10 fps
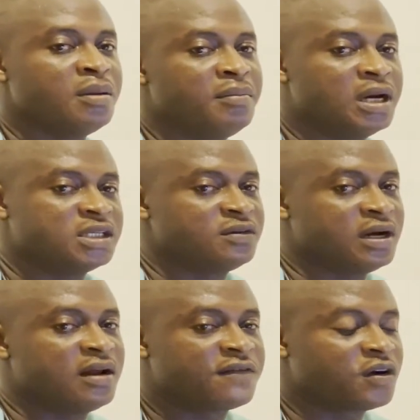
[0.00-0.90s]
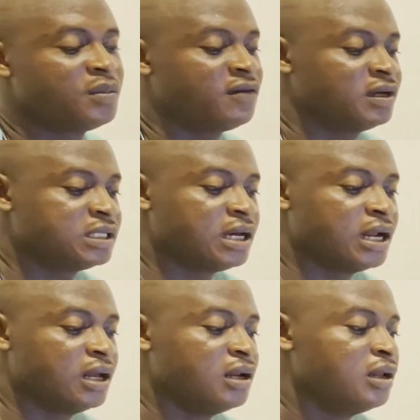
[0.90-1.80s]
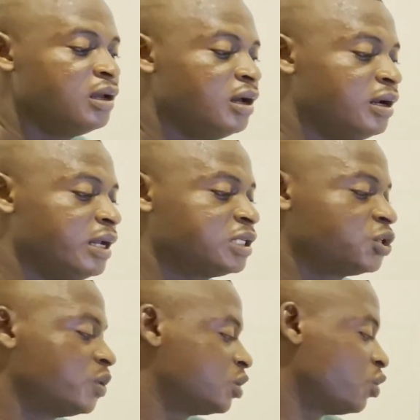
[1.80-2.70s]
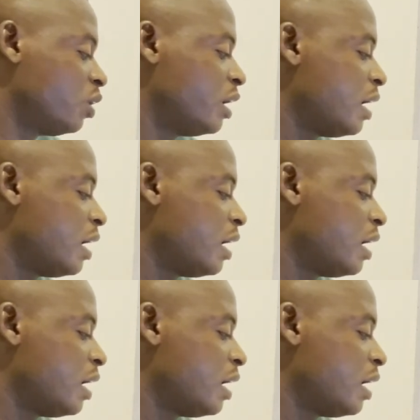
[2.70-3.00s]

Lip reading: but rather from the vagina. And that is what you call the